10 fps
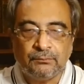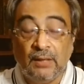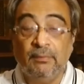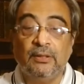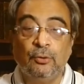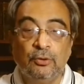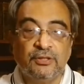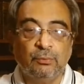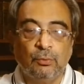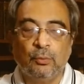But you
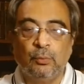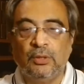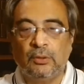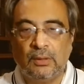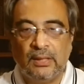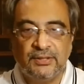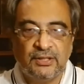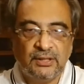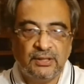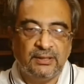look what the Quran
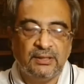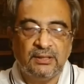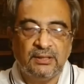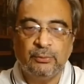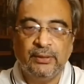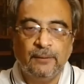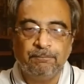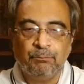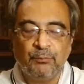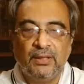says. It says, well,
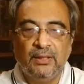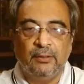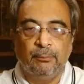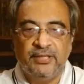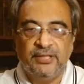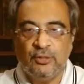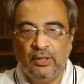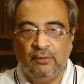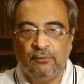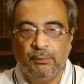the best way
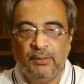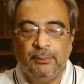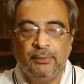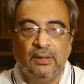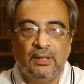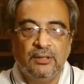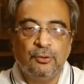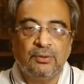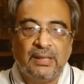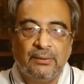for people
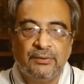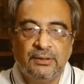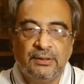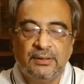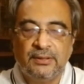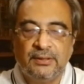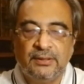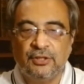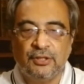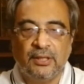to counter
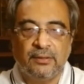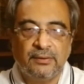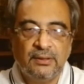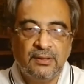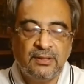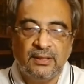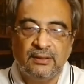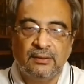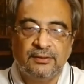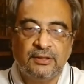such arrogance
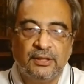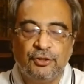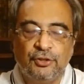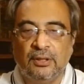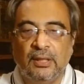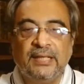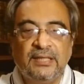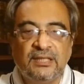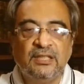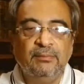and such uh,
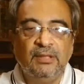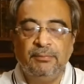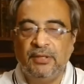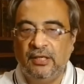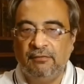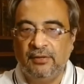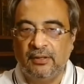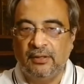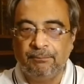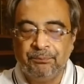unseemly
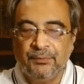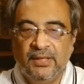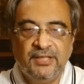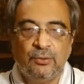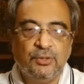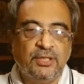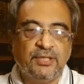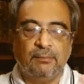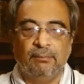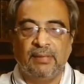behavior is to
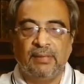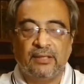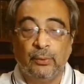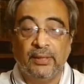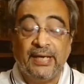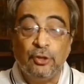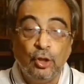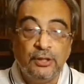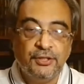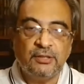just back away and
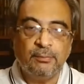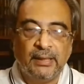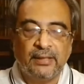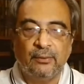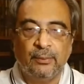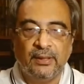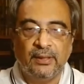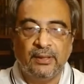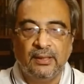not just back away.